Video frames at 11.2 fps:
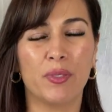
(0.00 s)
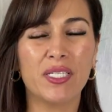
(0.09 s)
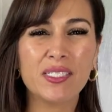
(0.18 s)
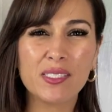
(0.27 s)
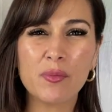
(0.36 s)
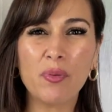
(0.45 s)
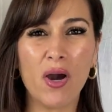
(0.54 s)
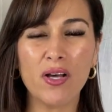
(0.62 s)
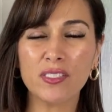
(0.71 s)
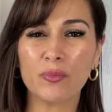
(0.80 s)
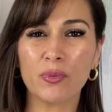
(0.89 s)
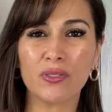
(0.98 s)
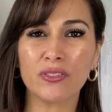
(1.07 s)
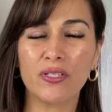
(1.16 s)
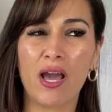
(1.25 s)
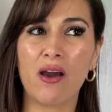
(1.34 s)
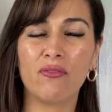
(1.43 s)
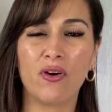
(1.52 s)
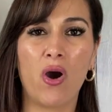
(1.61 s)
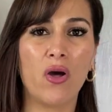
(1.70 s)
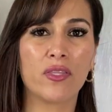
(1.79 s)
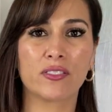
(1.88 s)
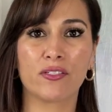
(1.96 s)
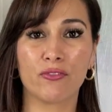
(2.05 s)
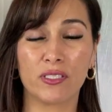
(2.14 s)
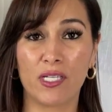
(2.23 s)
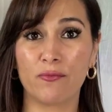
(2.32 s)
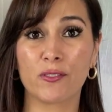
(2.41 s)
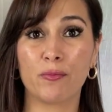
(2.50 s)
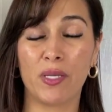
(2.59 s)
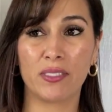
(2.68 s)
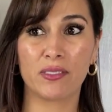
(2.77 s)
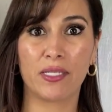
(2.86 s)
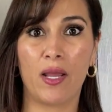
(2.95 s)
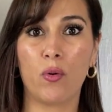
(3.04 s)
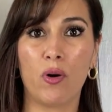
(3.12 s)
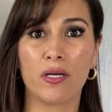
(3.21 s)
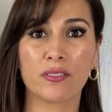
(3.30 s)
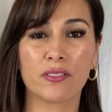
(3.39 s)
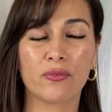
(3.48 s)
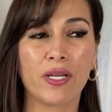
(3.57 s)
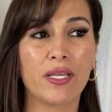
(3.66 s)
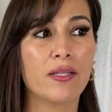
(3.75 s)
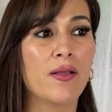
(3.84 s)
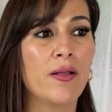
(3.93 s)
but it's impossible to have all the different types of paints that I want, right?